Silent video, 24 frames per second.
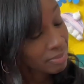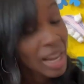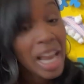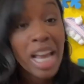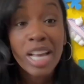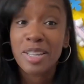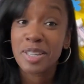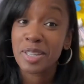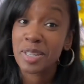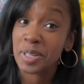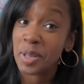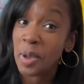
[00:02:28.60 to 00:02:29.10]

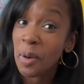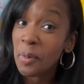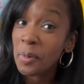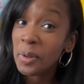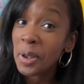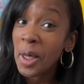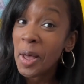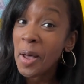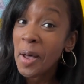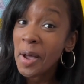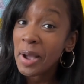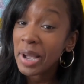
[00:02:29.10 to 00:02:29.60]
So
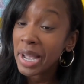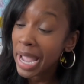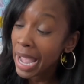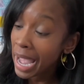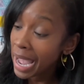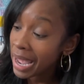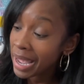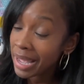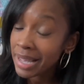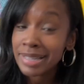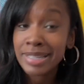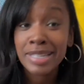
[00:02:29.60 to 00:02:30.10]
long,
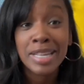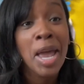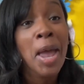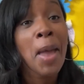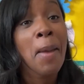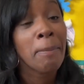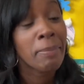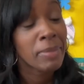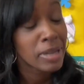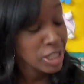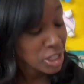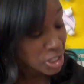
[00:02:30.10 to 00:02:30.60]
guys.
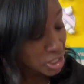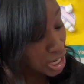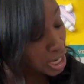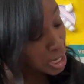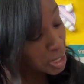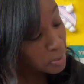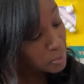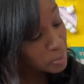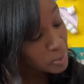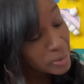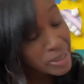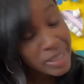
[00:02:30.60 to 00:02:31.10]
Miss
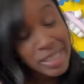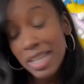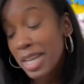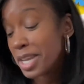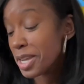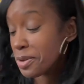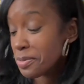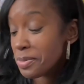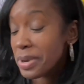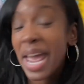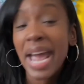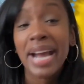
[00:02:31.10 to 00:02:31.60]
Shannon will see
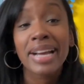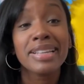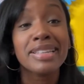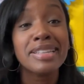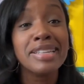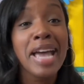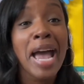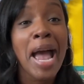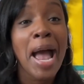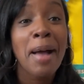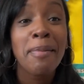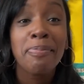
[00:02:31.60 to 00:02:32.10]
you next
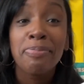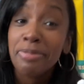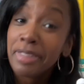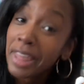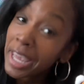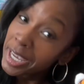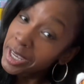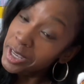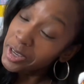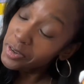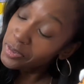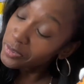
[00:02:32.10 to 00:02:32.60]
time.
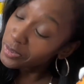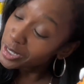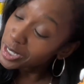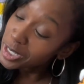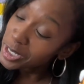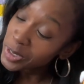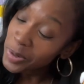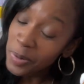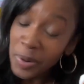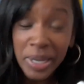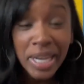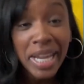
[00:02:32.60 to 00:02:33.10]
Thank you for
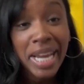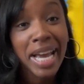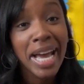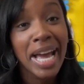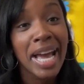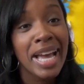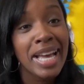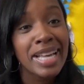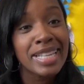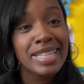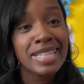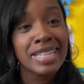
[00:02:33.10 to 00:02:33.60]
joining
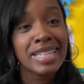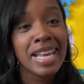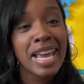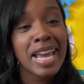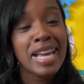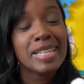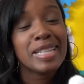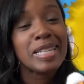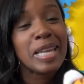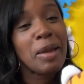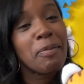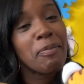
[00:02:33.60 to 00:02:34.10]
us.
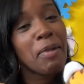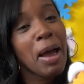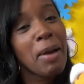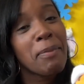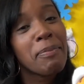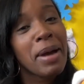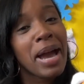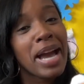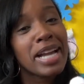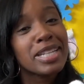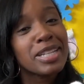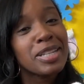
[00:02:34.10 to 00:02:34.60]
Say
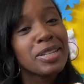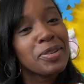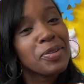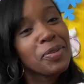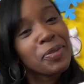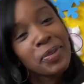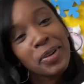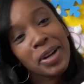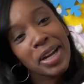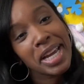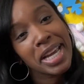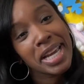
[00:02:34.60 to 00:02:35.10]
bye-bye to the
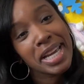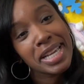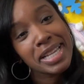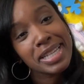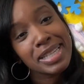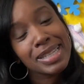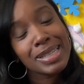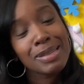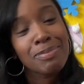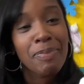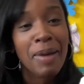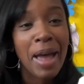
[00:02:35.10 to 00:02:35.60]

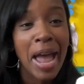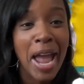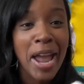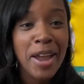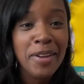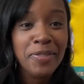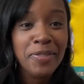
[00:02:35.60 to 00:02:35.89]
friends. Bye,